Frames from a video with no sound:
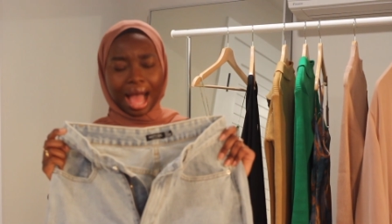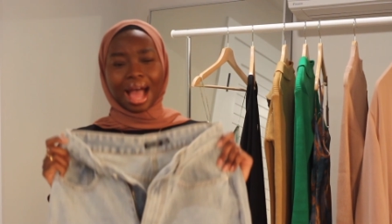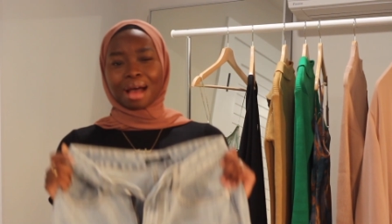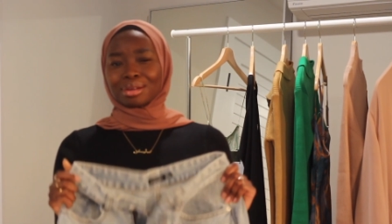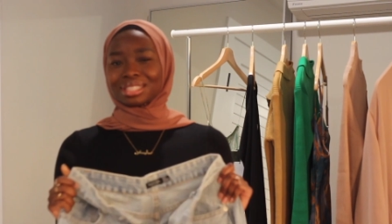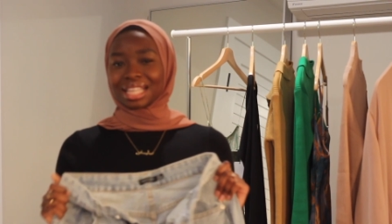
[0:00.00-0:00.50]

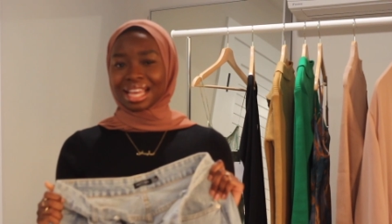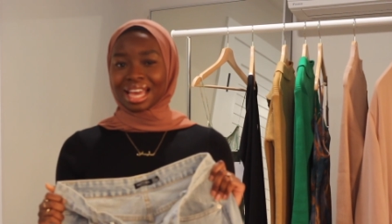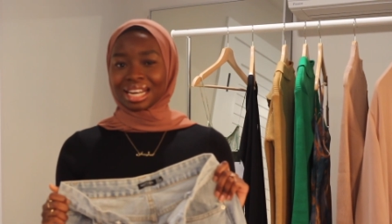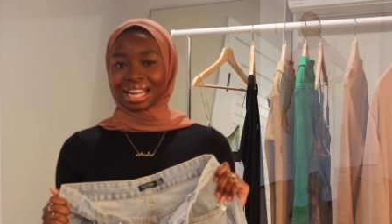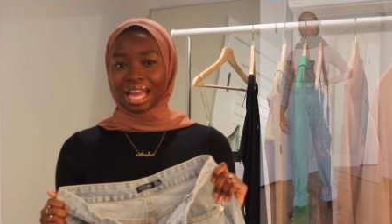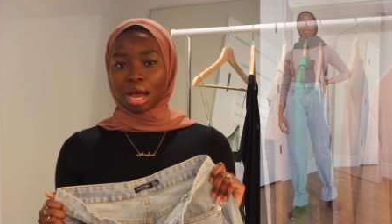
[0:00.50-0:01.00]
I would say
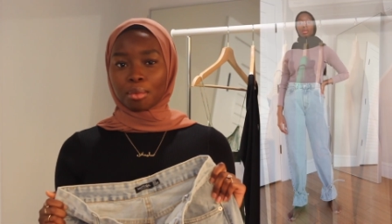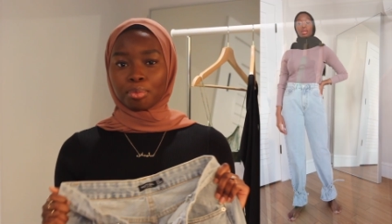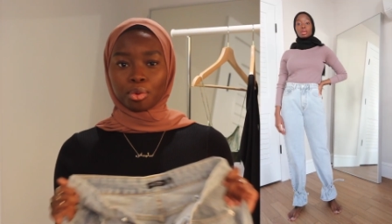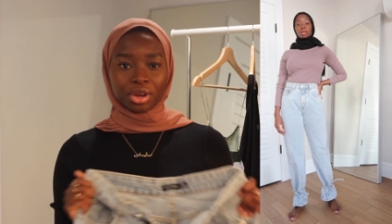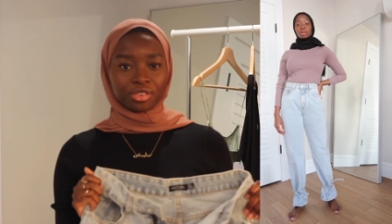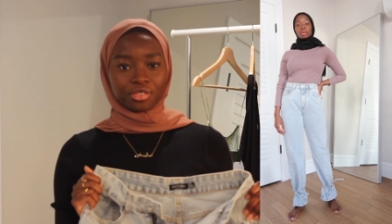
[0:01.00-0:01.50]
kind of like a
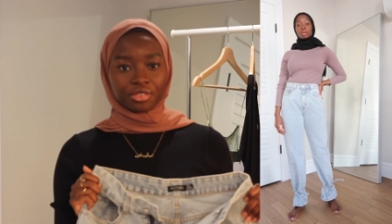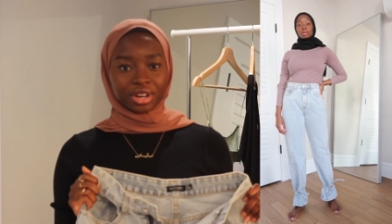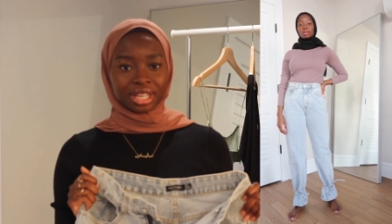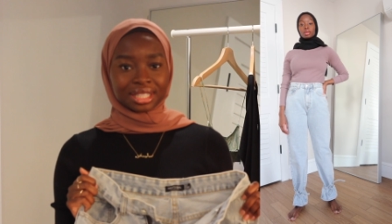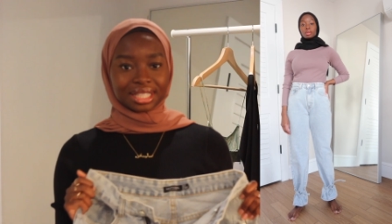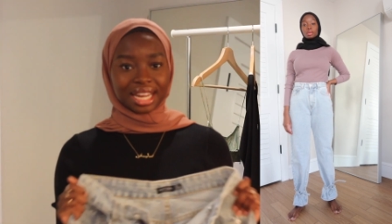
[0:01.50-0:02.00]

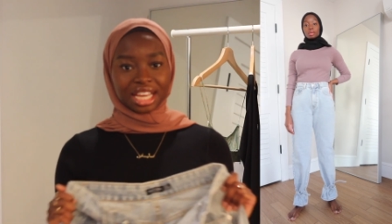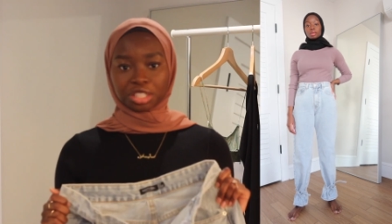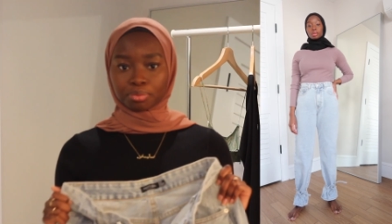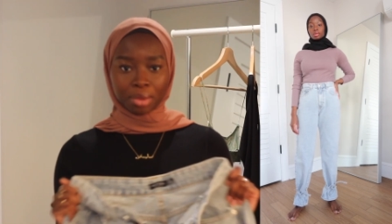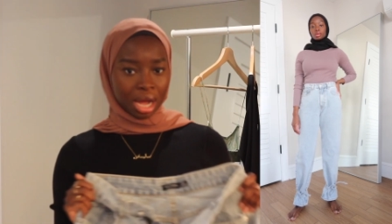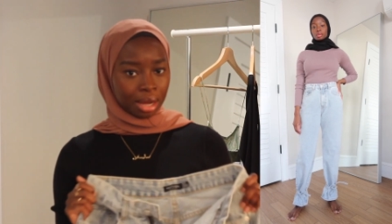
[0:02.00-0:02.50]
boyfriend
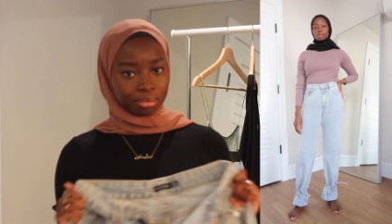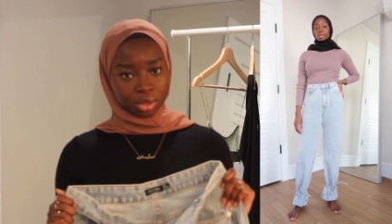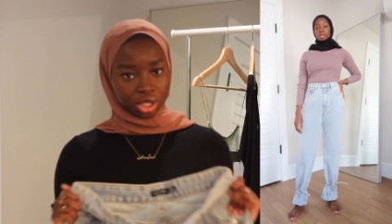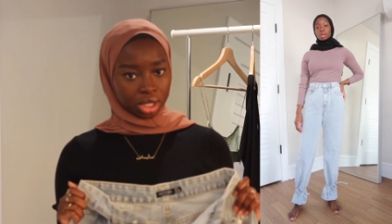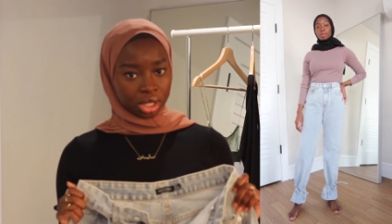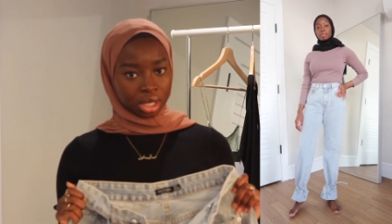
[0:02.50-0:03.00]
slash mom
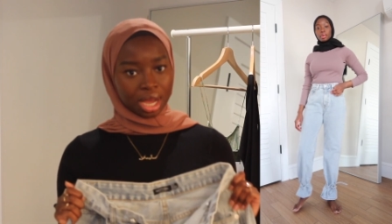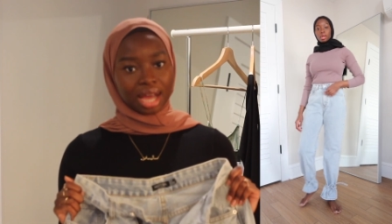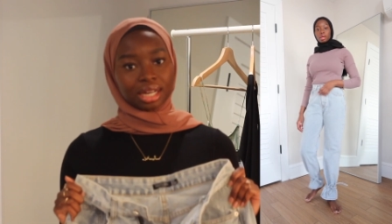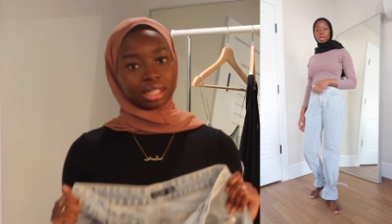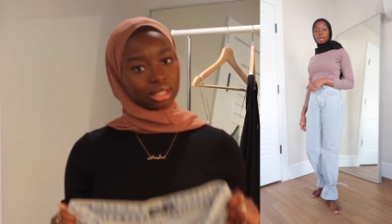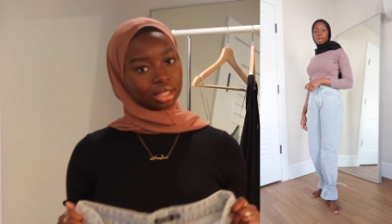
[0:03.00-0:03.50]
jean
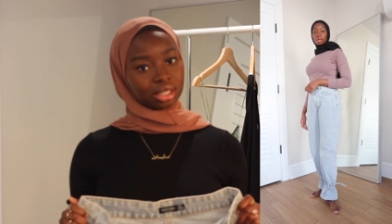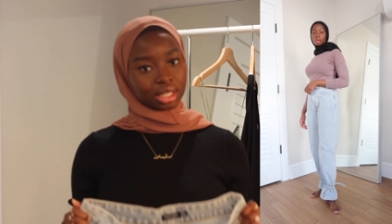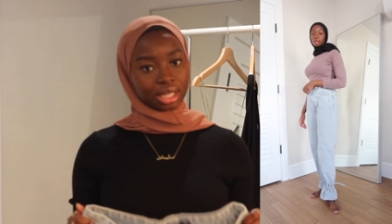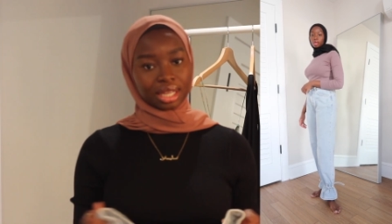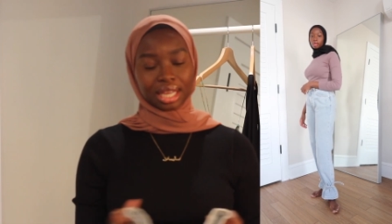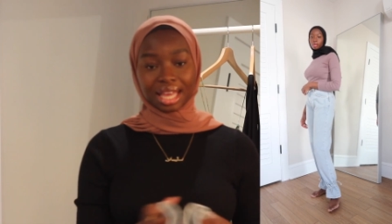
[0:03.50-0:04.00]
kind of look.